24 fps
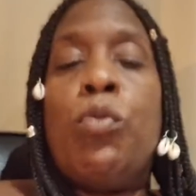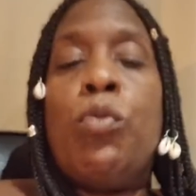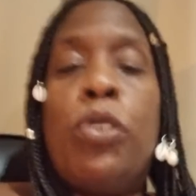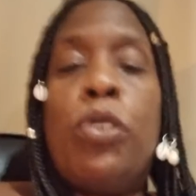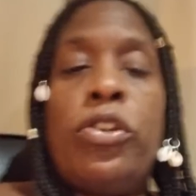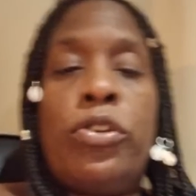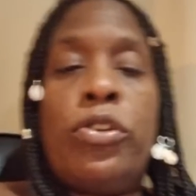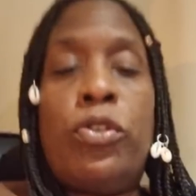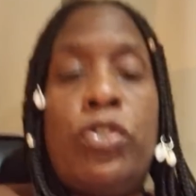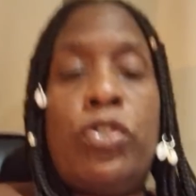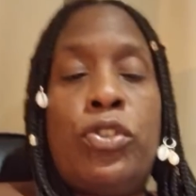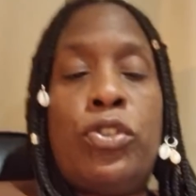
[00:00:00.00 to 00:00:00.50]
when
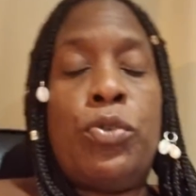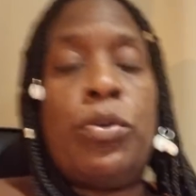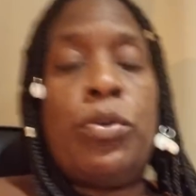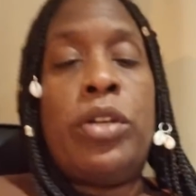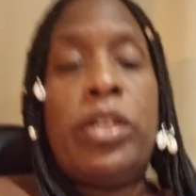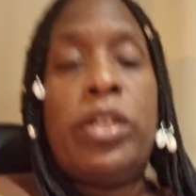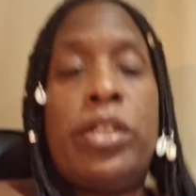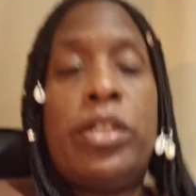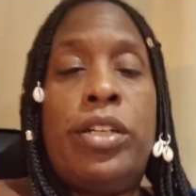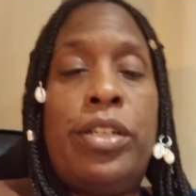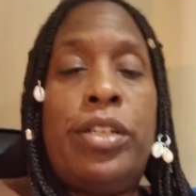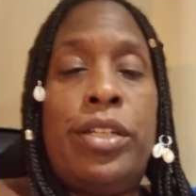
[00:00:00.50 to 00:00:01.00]
you're
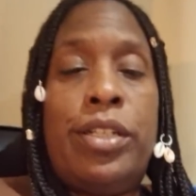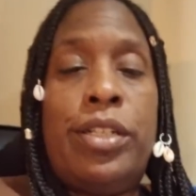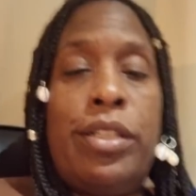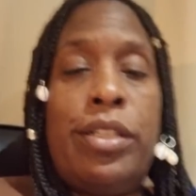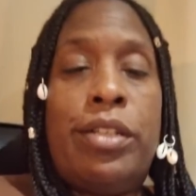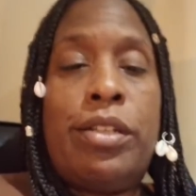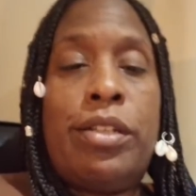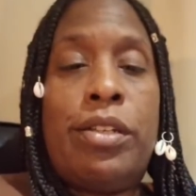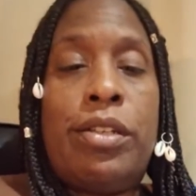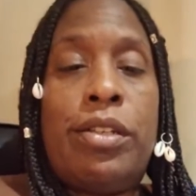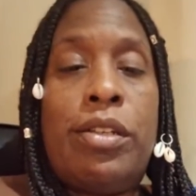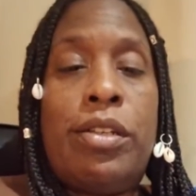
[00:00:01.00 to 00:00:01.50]
doing good
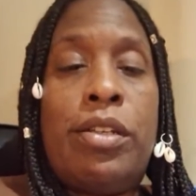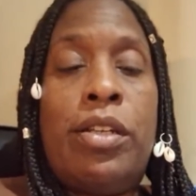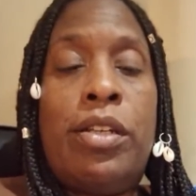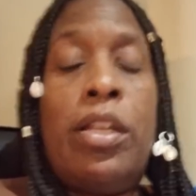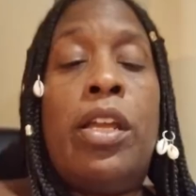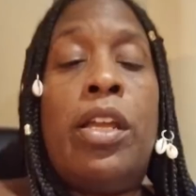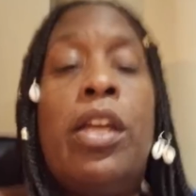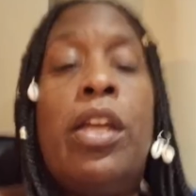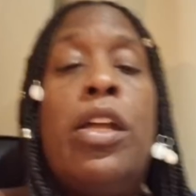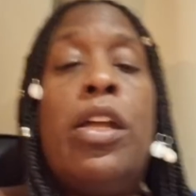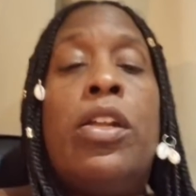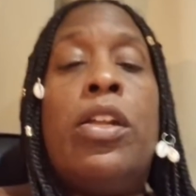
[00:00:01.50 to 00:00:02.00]

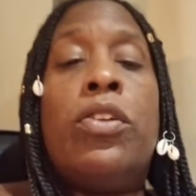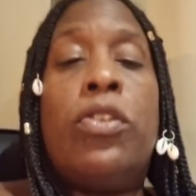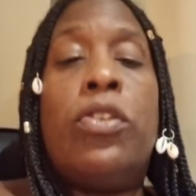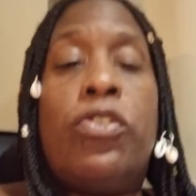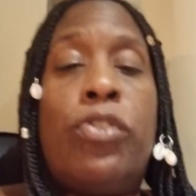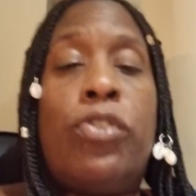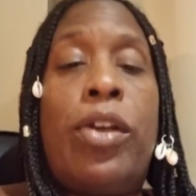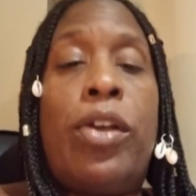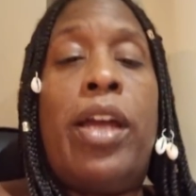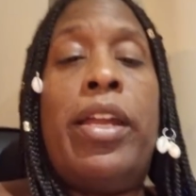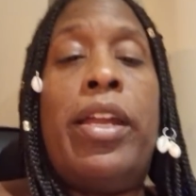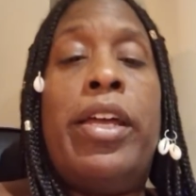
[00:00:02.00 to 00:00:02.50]
to
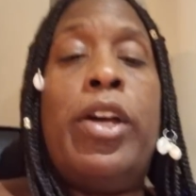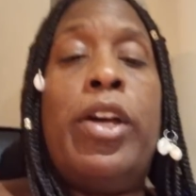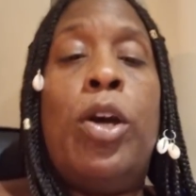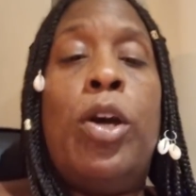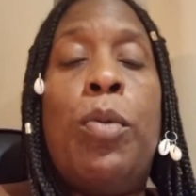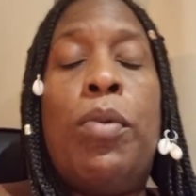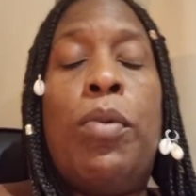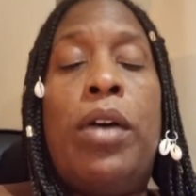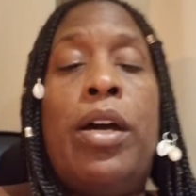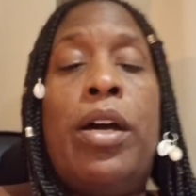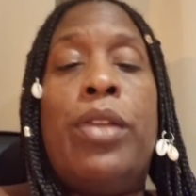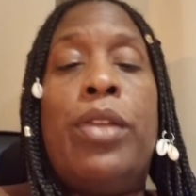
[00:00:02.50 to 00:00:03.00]
try to
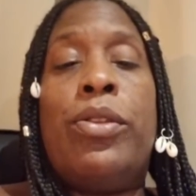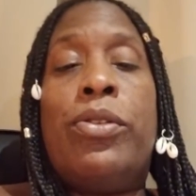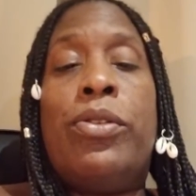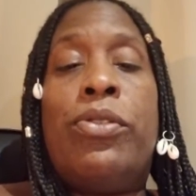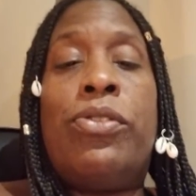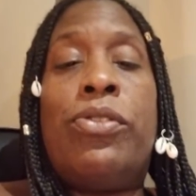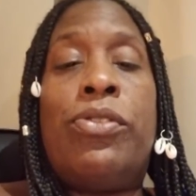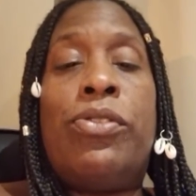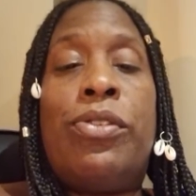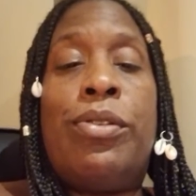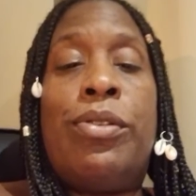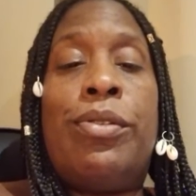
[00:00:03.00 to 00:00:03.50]
help
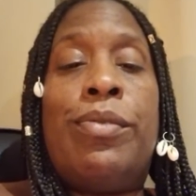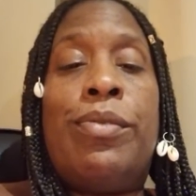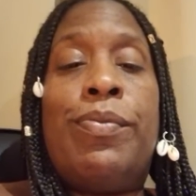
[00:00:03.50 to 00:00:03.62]
others,